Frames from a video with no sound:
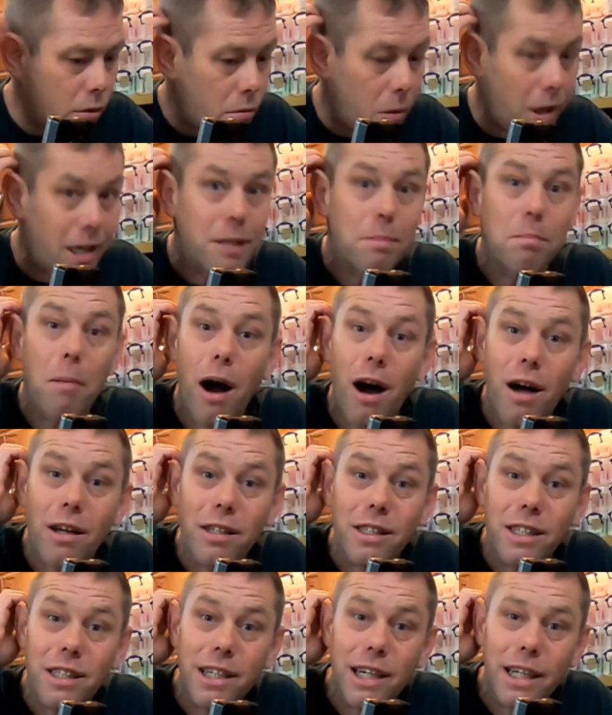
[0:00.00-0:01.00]
Well, it's Mars,
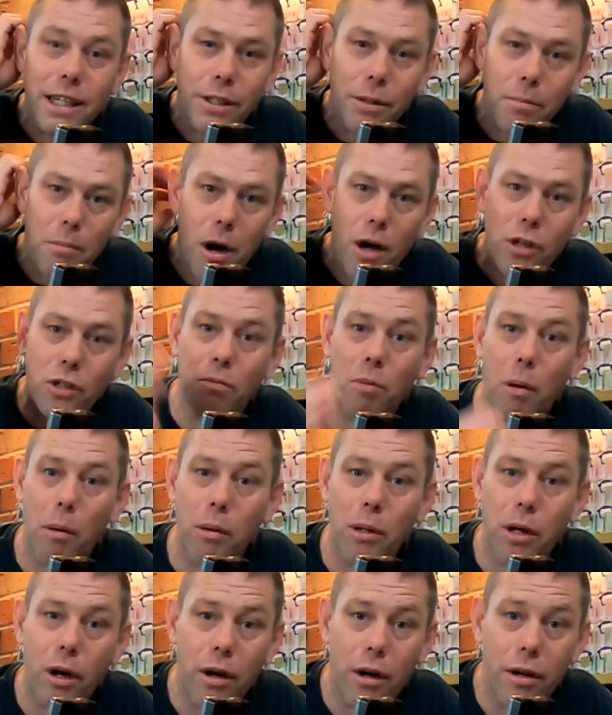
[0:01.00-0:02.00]
isn't it? So Mars has probably
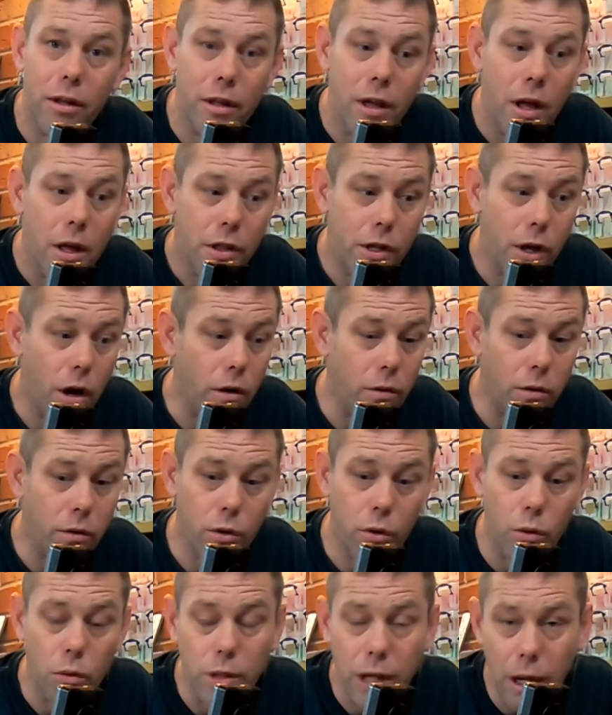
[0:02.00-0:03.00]
got the iron
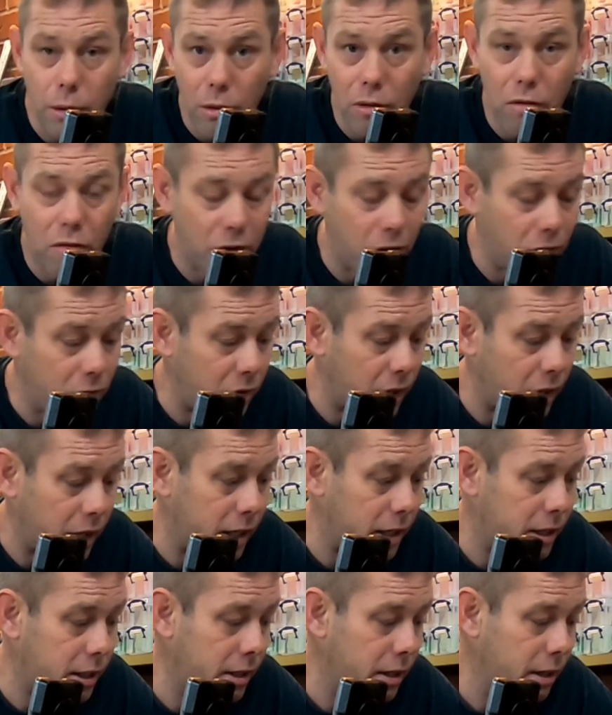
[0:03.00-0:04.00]
coils that will fit for
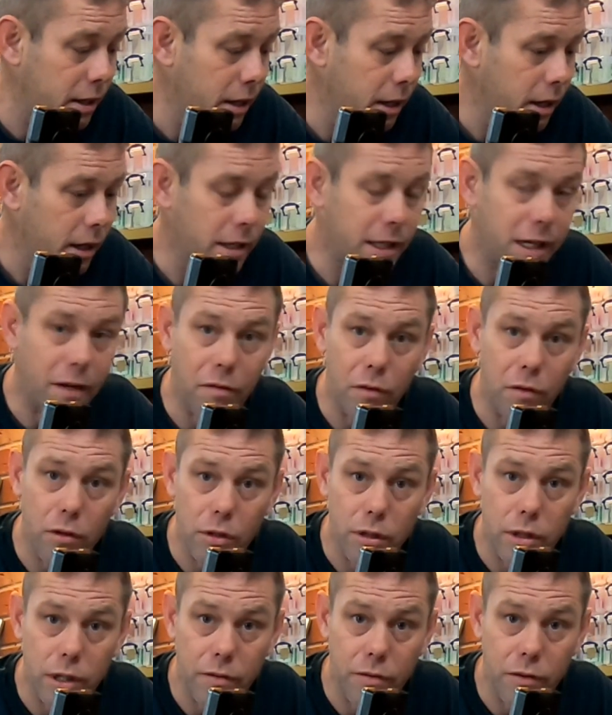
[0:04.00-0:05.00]
this, different
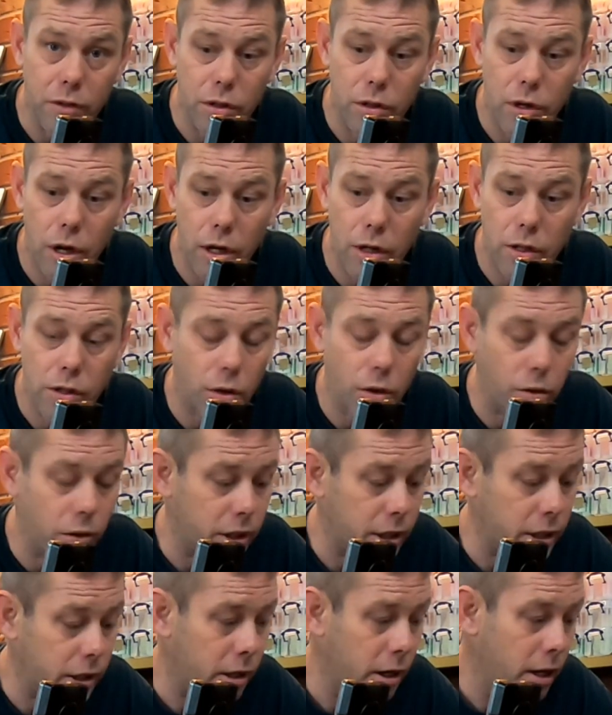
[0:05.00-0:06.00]

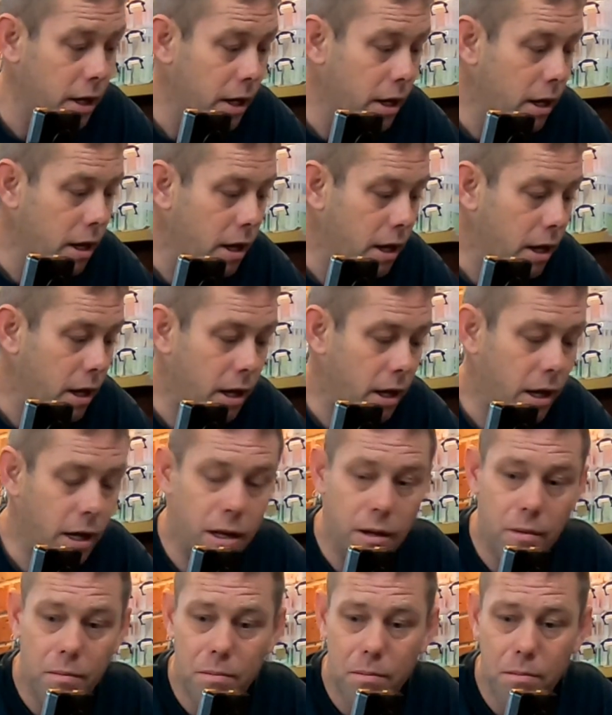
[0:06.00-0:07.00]
sizes.
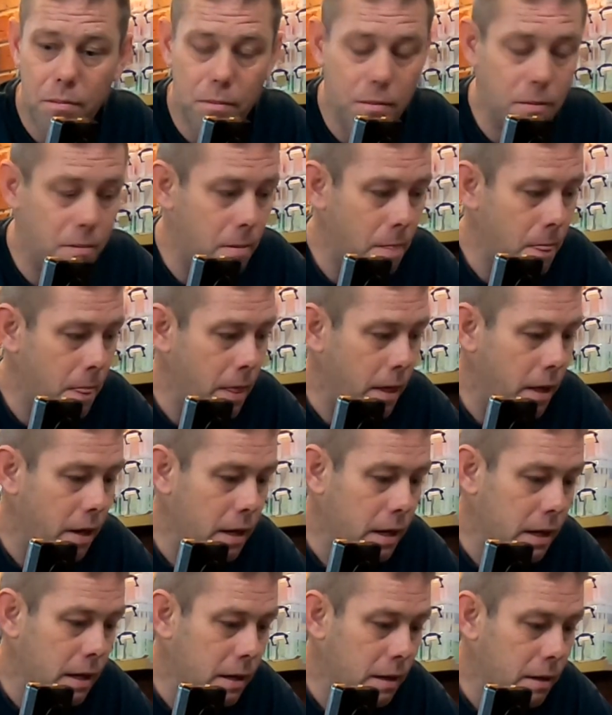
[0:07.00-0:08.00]
But
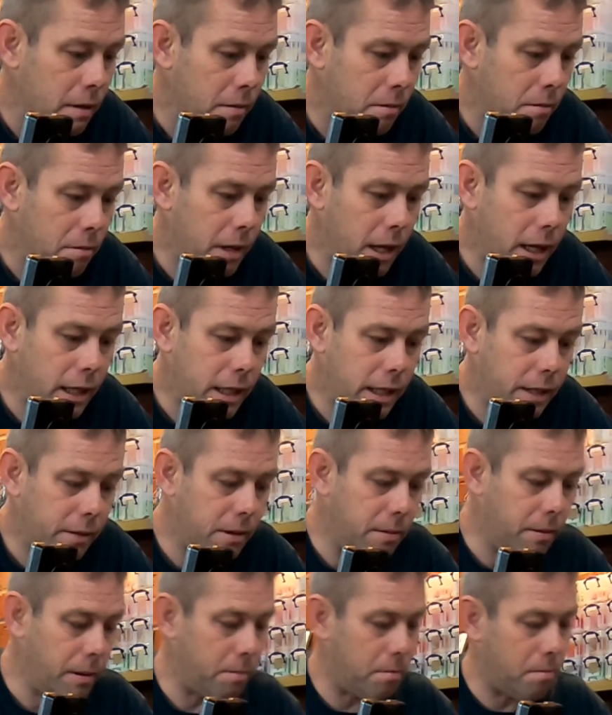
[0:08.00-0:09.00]
that seems a
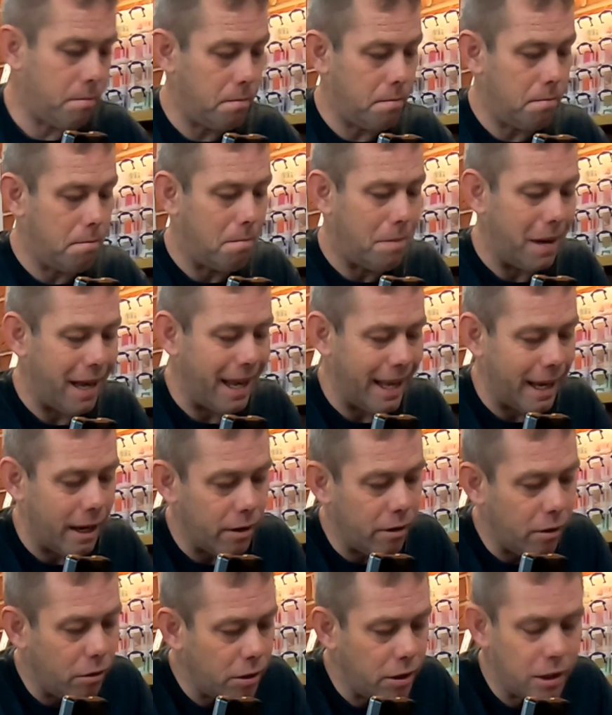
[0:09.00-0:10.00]
bit big. I'd
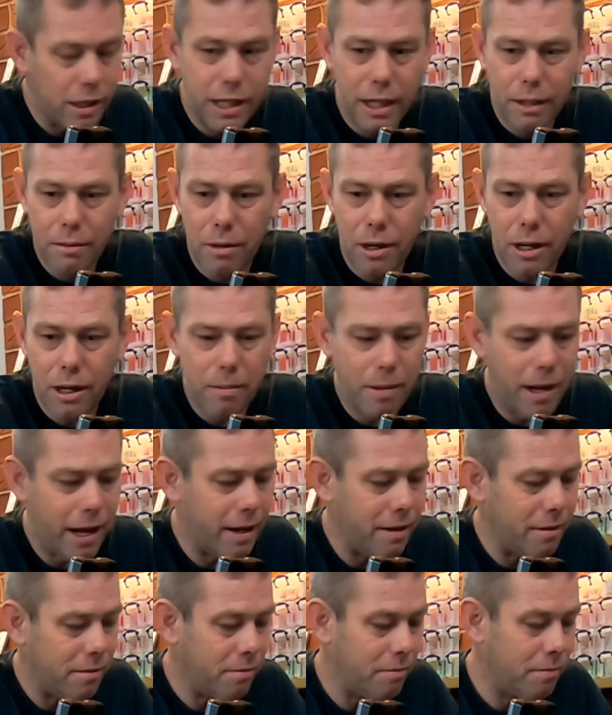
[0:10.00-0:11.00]
like to see one about
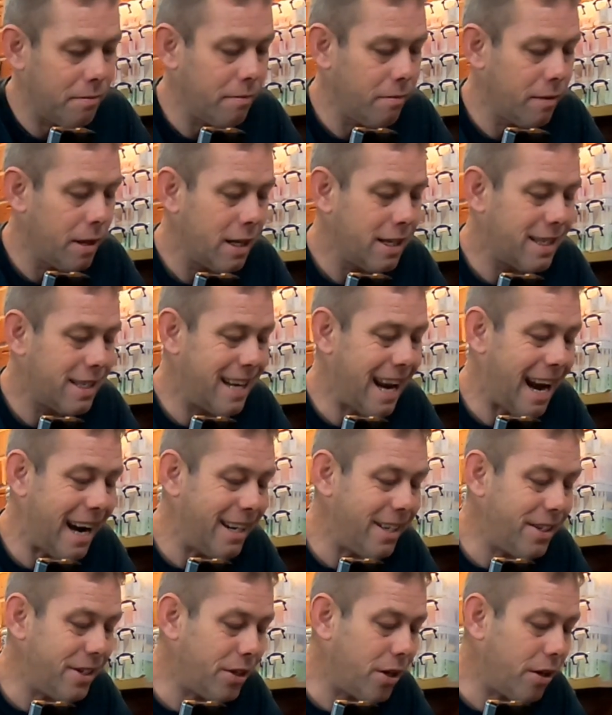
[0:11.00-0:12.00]

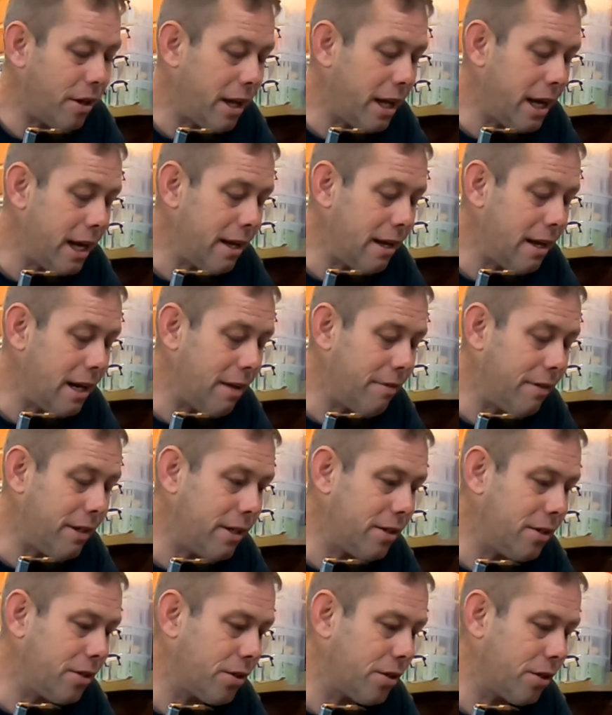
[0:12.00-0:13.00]
10-inch on there,
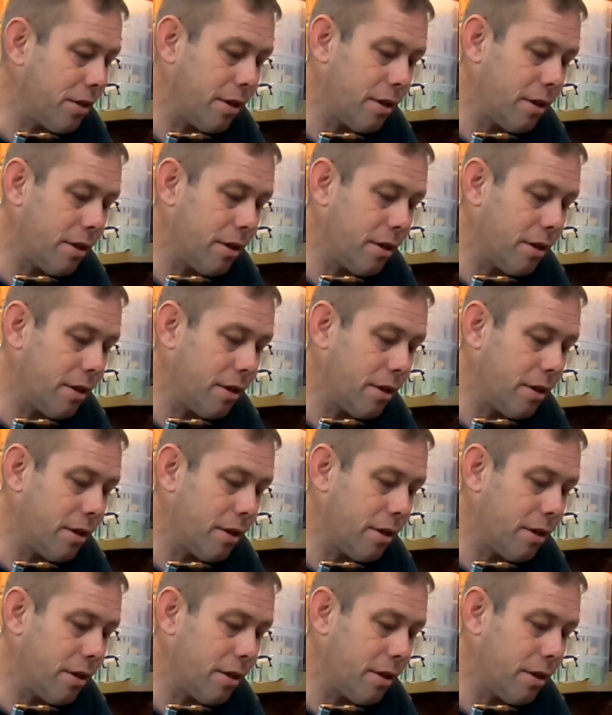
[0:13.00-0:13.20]
11-inch.